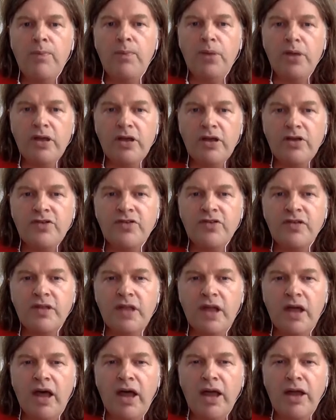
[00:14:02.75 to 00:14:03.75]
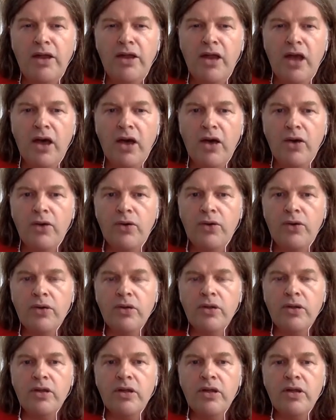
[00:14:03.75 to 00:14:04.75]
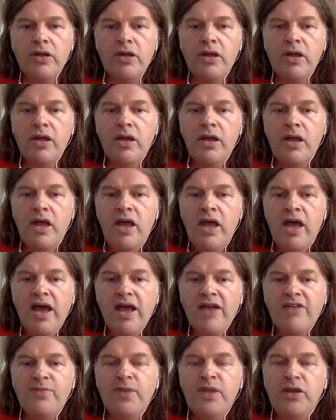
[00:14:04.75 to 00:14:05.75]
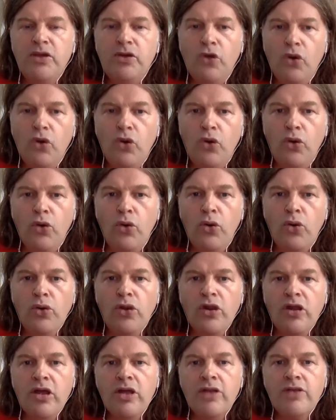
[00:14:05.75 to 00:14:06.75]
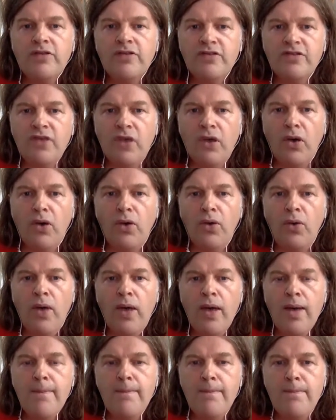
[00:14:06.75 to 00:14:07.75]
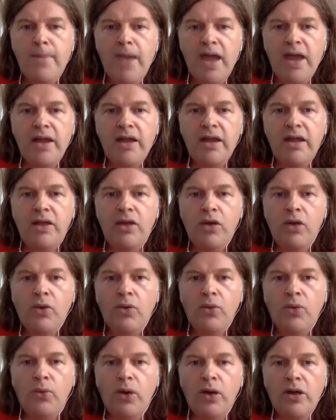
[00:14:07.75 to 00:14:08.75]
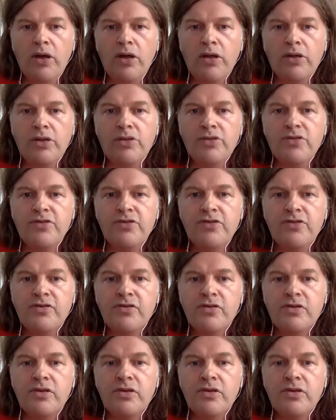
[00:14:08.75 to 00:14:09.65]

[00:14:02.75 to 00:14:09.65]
person I know has been called so many words.